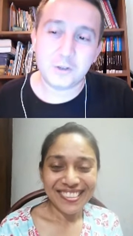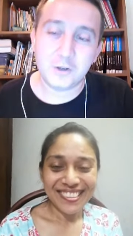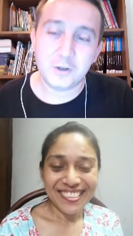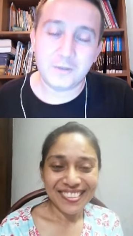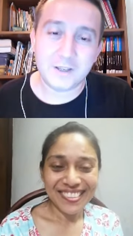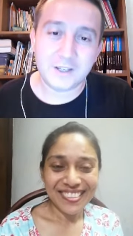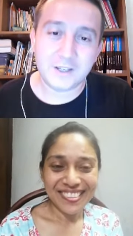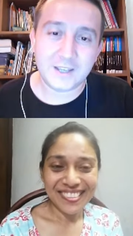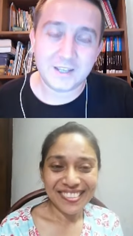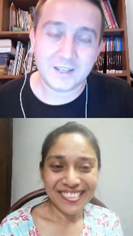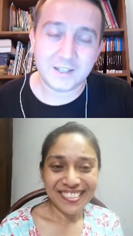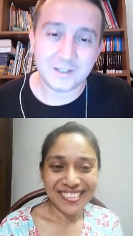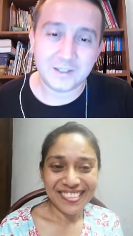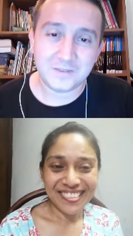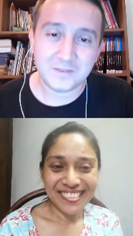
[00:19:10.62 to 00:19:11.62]

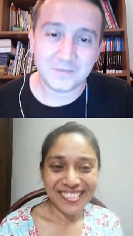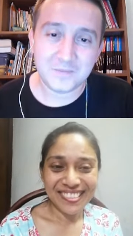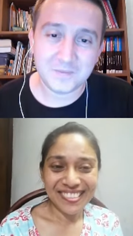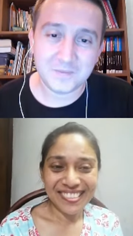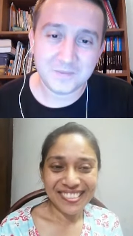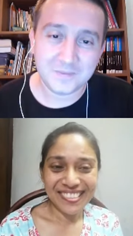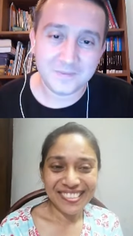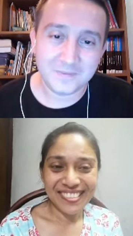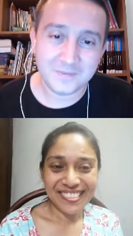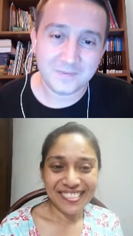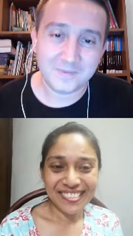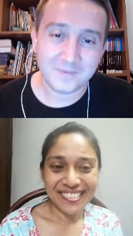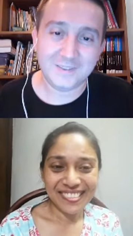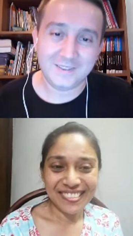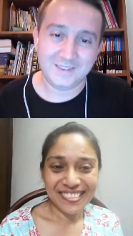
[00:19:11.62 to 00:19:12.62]

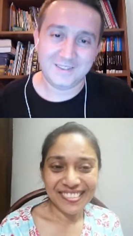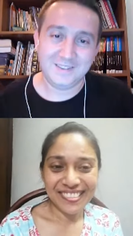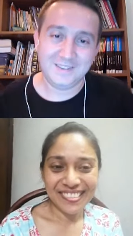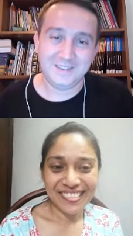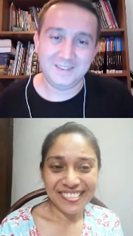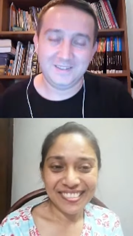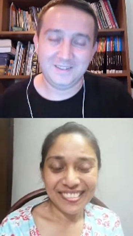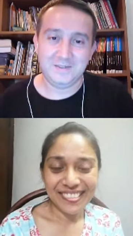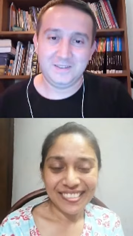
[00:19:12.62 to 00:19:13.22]
Nothing is said.